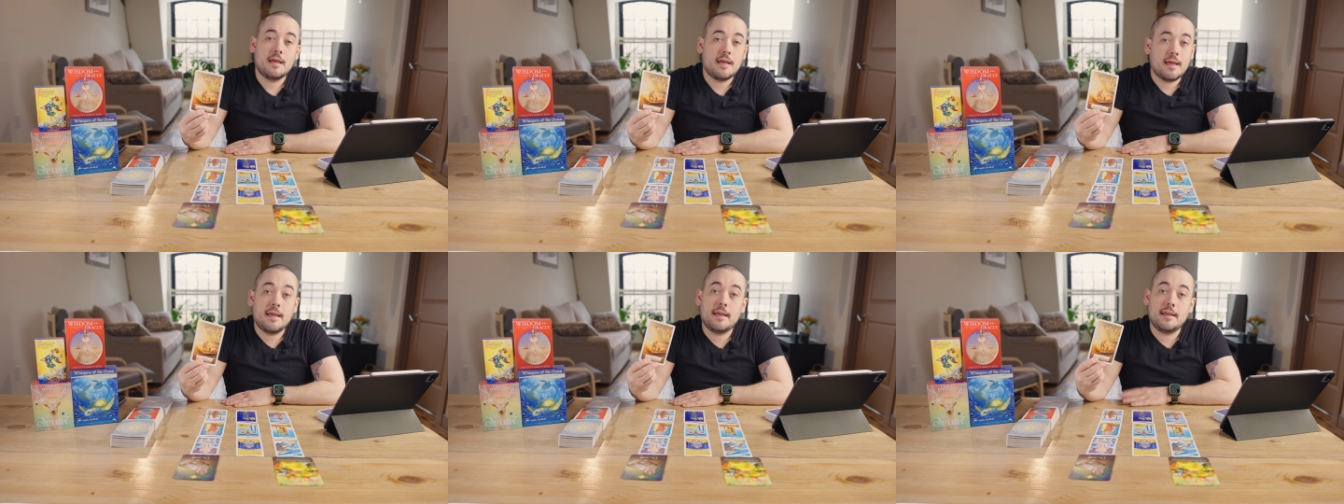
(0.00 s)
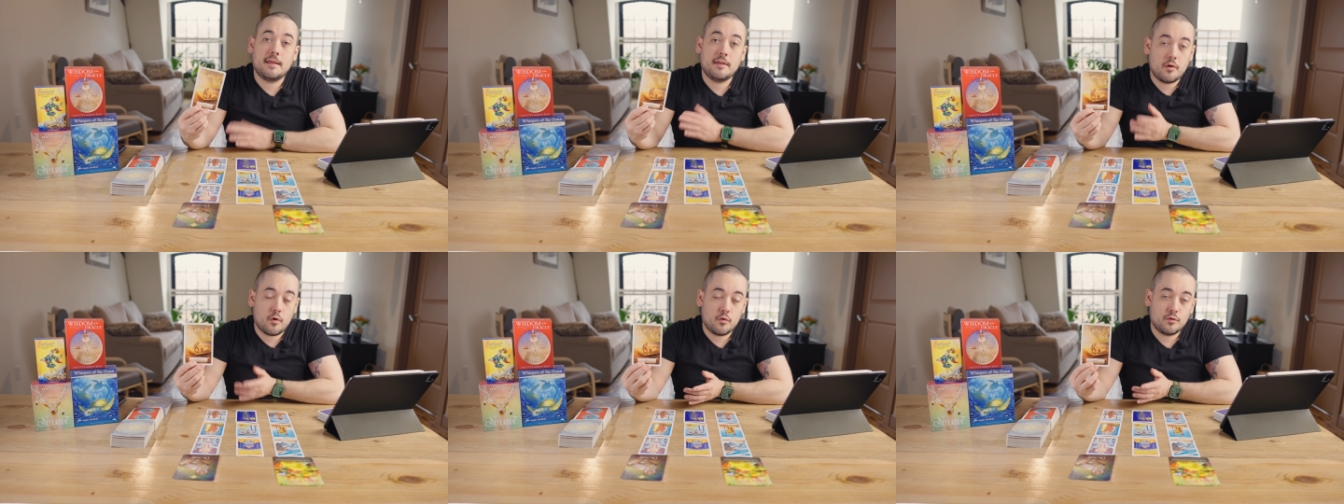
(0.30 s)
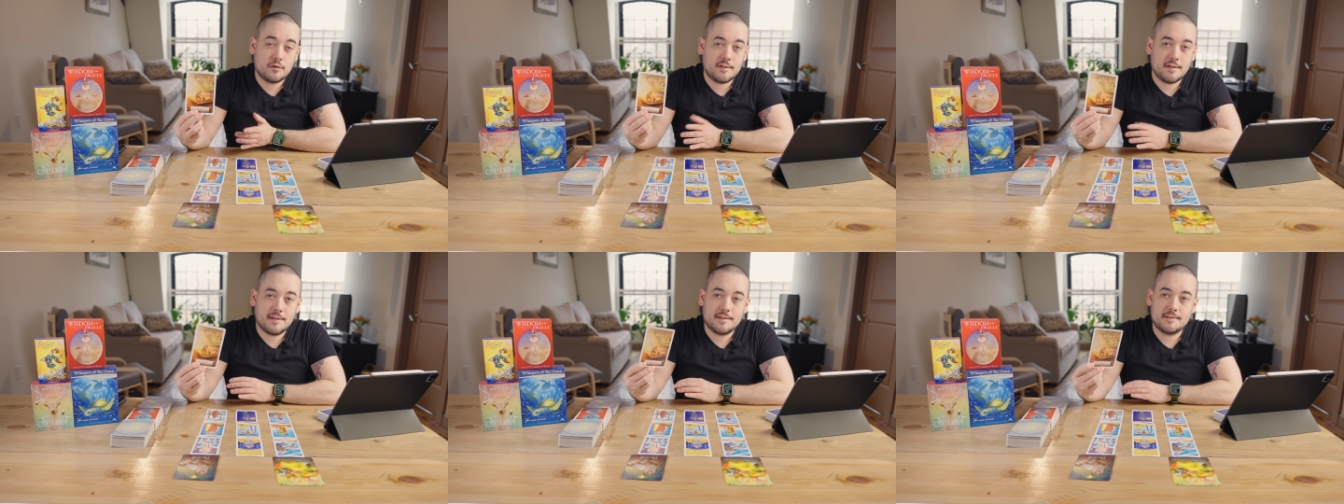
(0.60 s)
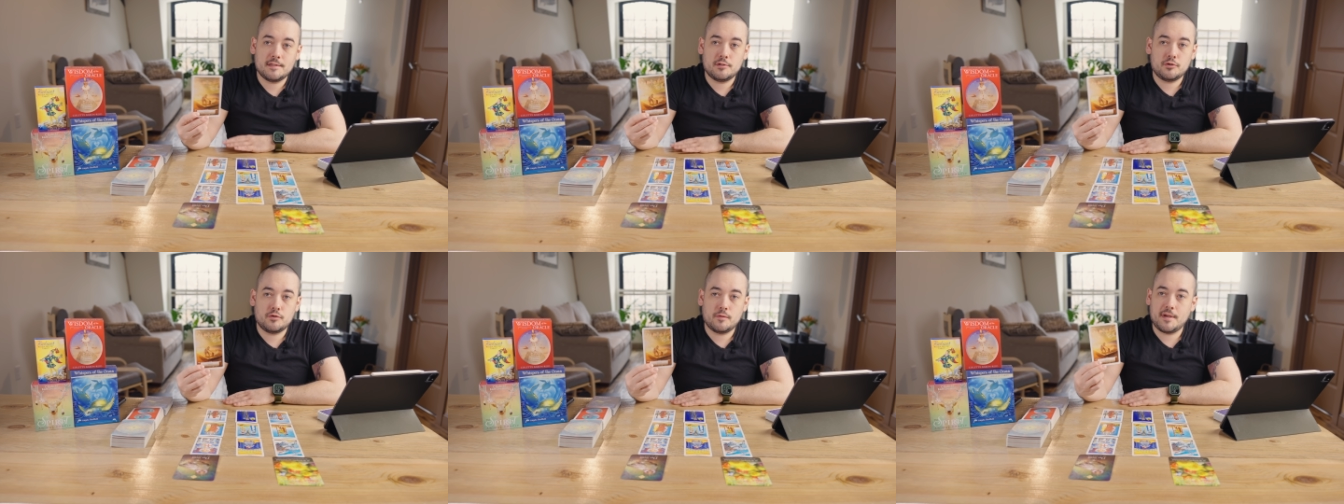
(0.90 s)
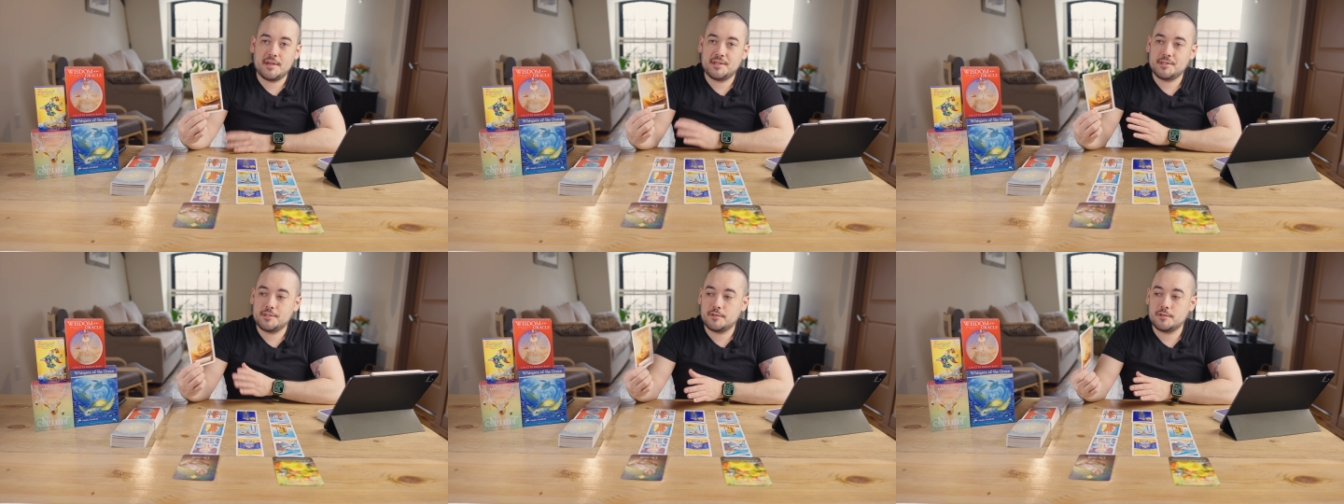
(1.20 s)
a ghosting
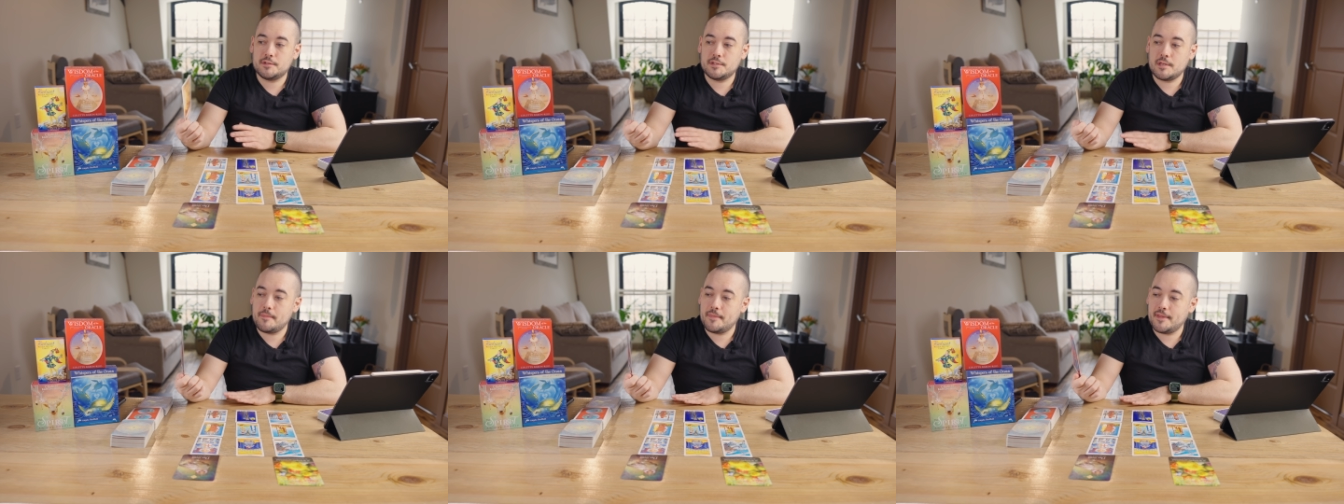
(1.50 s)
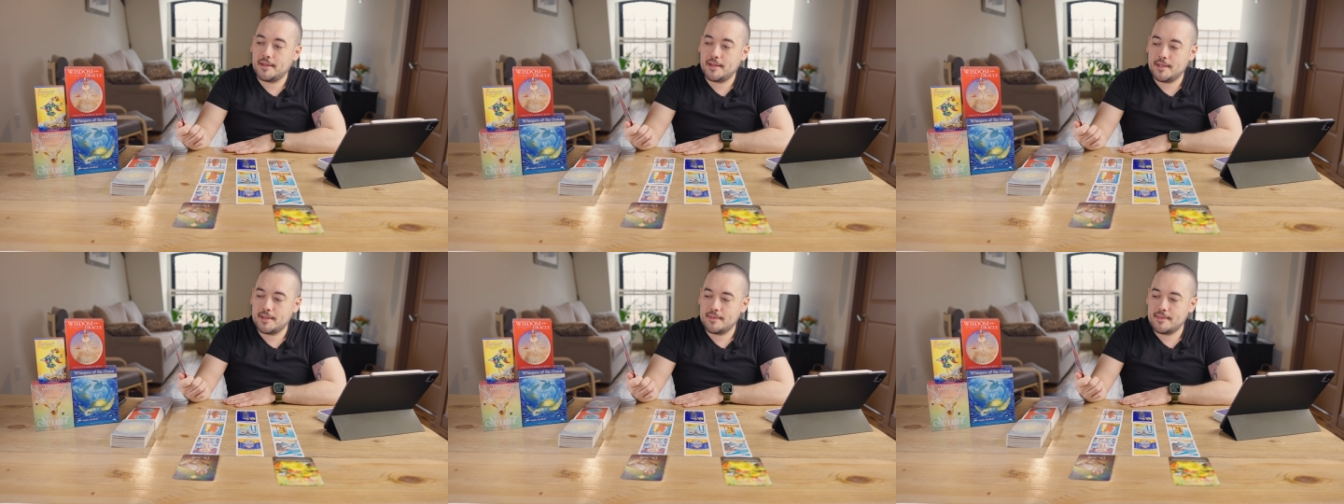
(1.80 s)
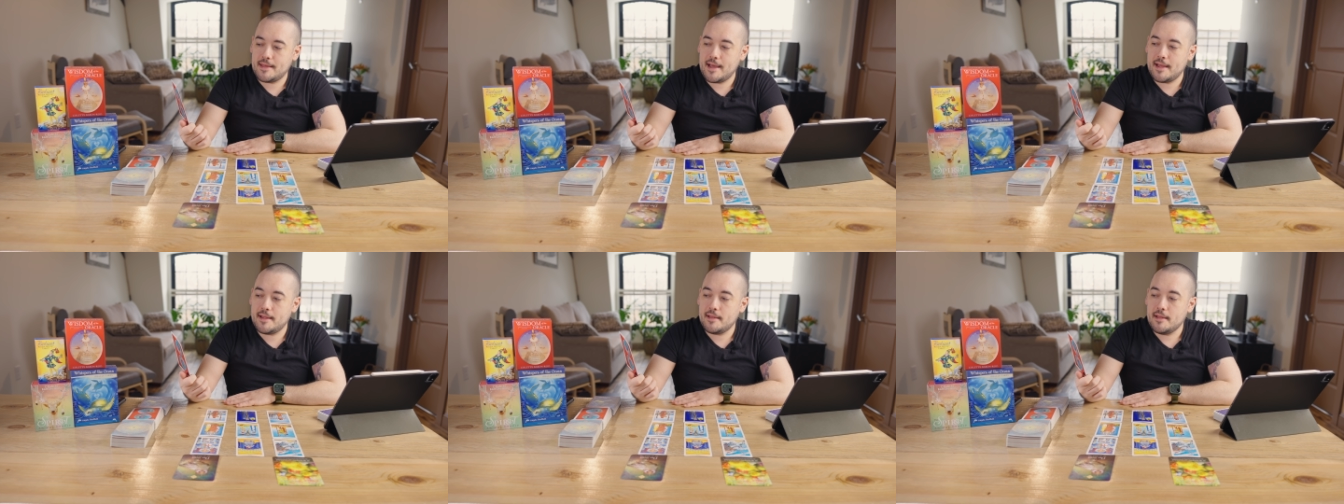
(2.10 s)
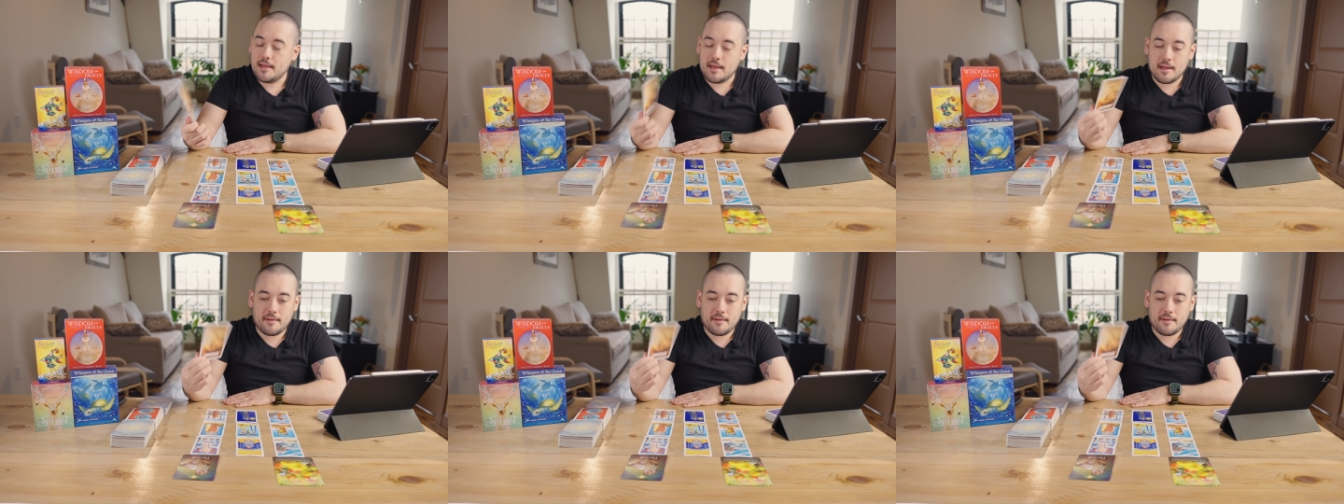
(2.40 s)
situation or something like that.